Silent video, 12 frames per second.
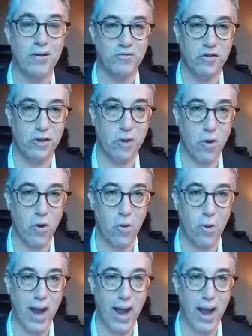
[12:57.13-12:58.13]
to
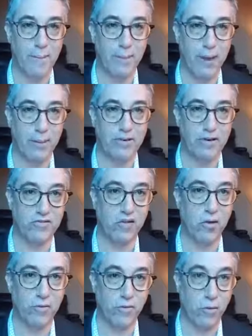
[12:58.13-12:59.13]
go and be able to
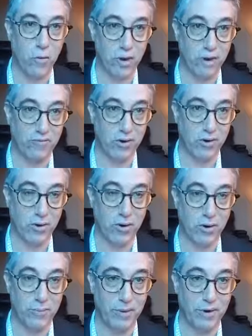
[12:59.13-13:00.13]
deliver whatever you're
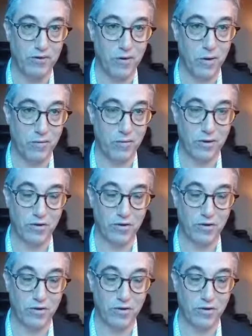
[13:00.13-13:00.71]
going to be delivering.